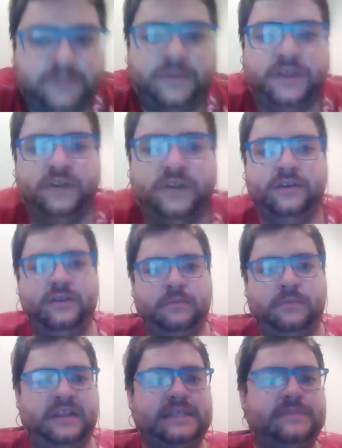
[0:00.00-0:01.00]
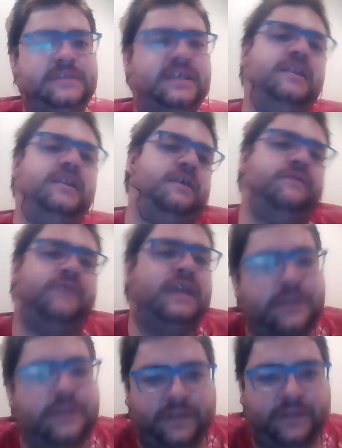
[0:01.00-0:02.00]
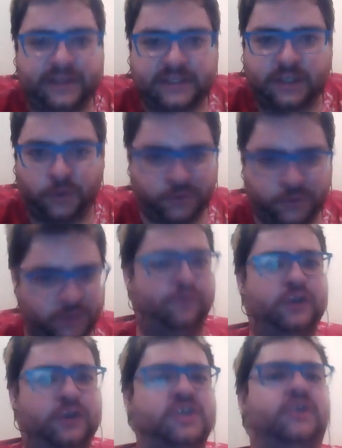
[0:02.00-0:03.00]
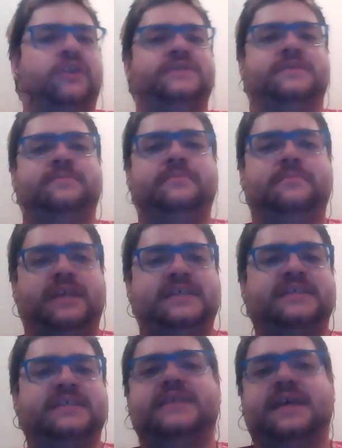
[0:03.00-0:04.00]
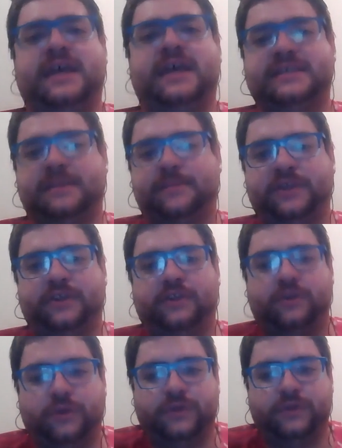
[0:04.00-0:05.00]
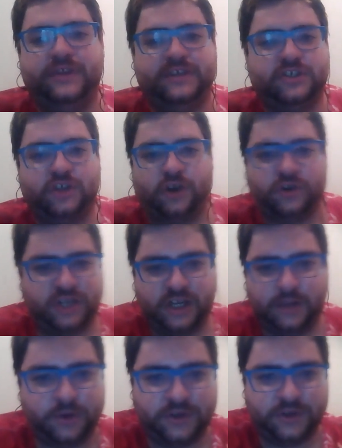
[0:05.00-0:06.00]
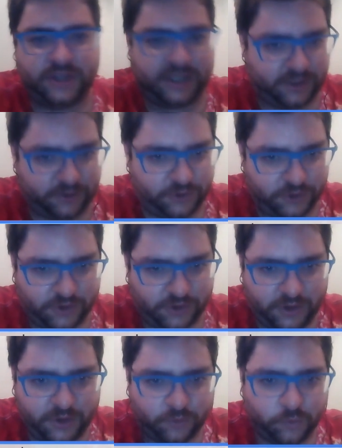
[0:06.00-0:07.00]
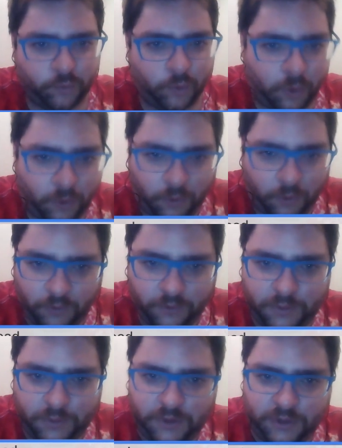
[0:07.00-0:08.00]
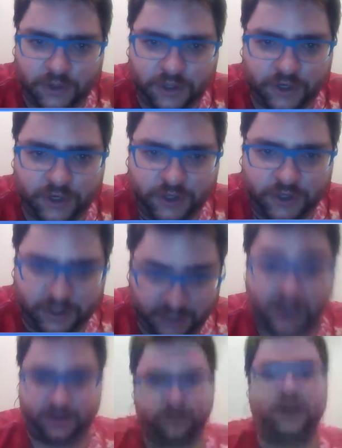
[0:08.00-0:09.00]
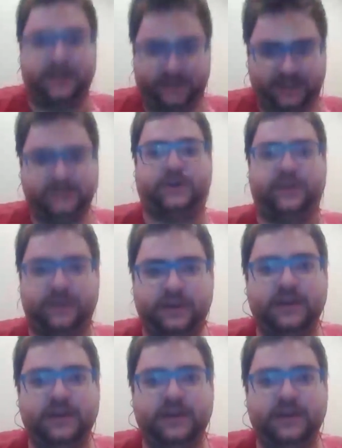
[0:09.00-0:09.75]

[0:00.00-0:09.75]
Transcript: then. I mean, that seems that, if anything, that's closer to functionalism, because it has something to do with discharging a particular role. Yeah, right. That's right.